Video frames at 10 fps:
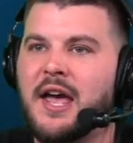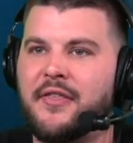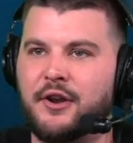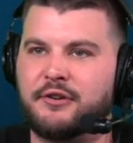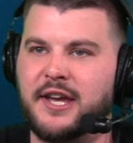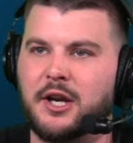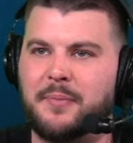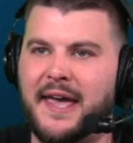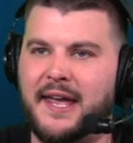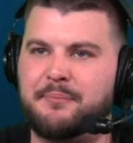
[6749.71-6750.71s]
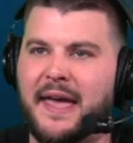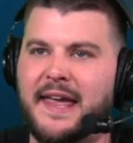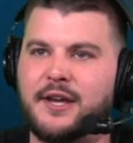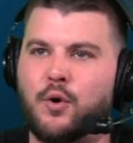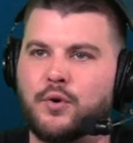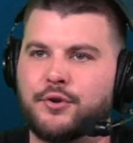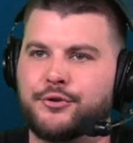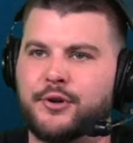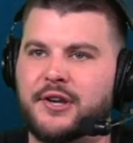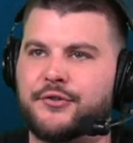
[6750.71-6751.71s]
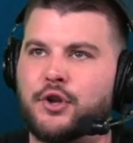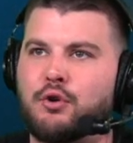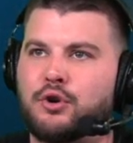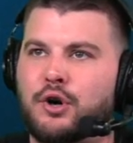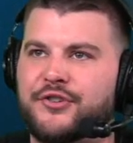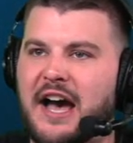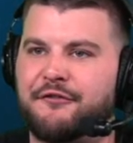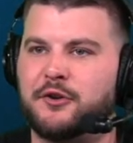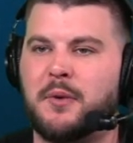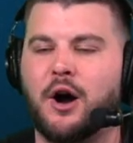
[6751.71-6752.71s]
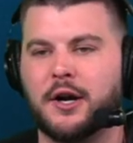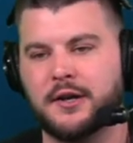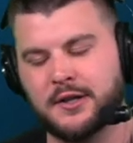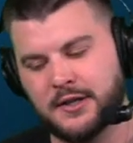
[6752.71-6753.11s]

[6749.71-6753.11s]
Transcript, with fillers: Then he'll kick it to Bey. Bey, corner three. Slow closeout from Hart, Dude,